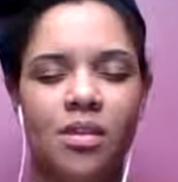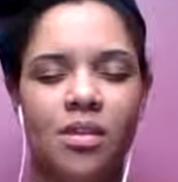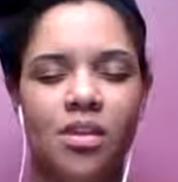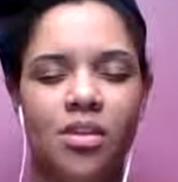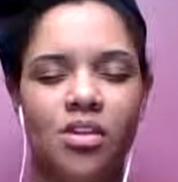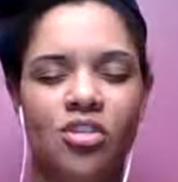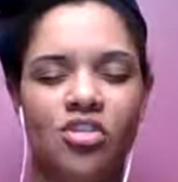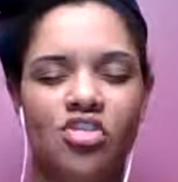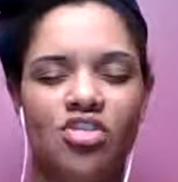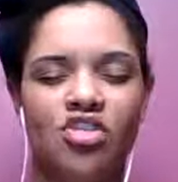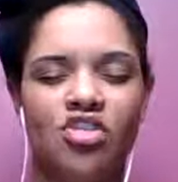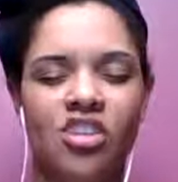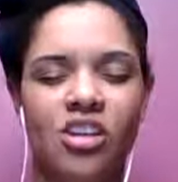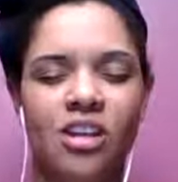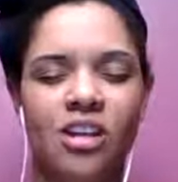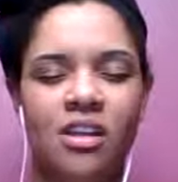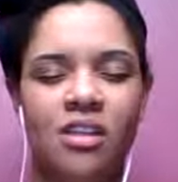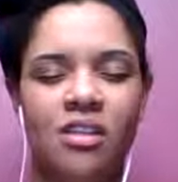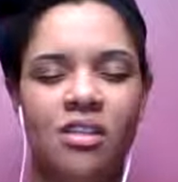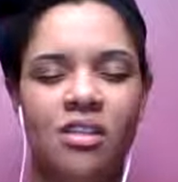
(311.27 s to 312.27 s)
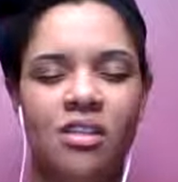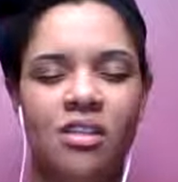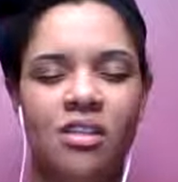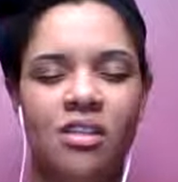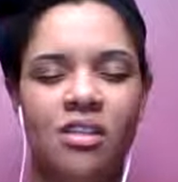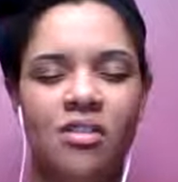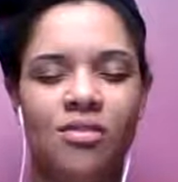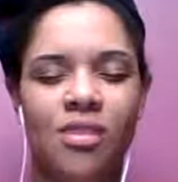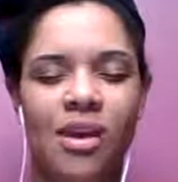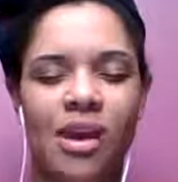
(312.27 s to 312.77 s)
on your shins,
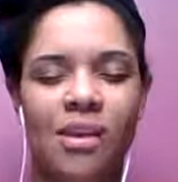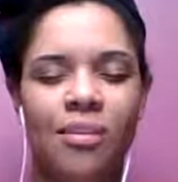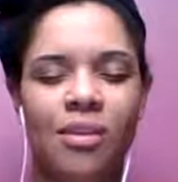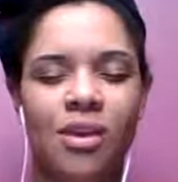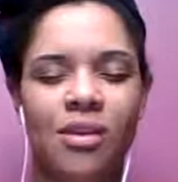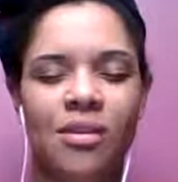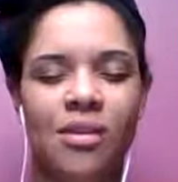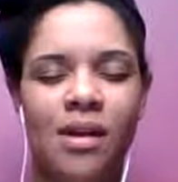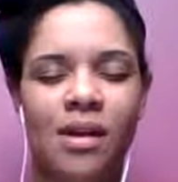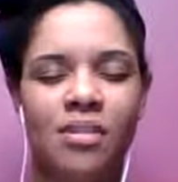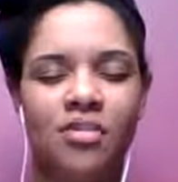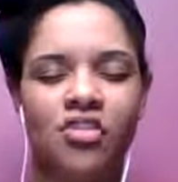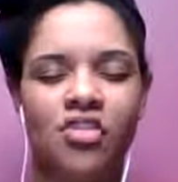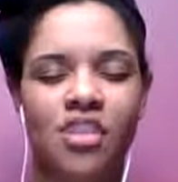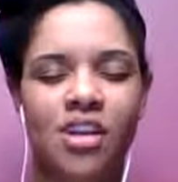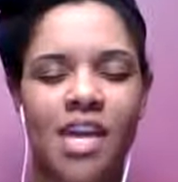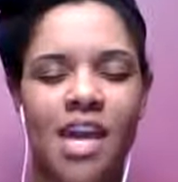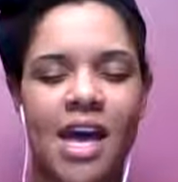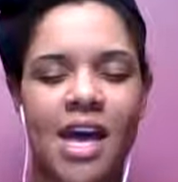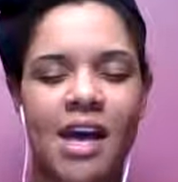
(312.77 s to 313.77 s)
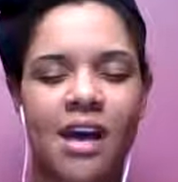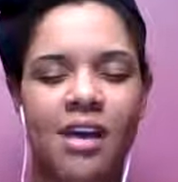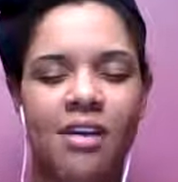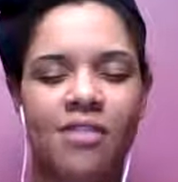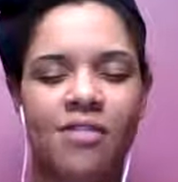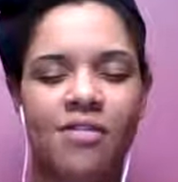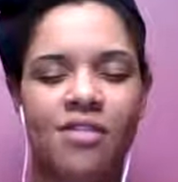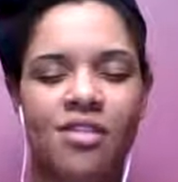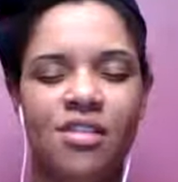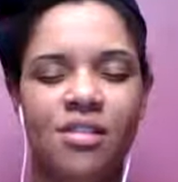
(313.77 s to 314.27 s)
and wrapping around your
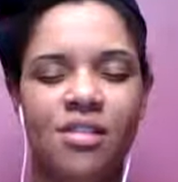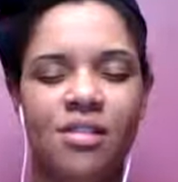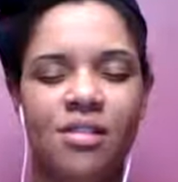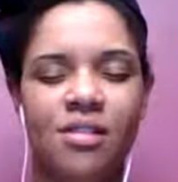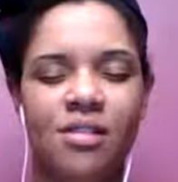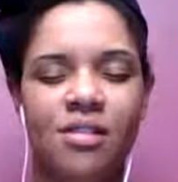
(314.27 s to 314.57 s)
calves.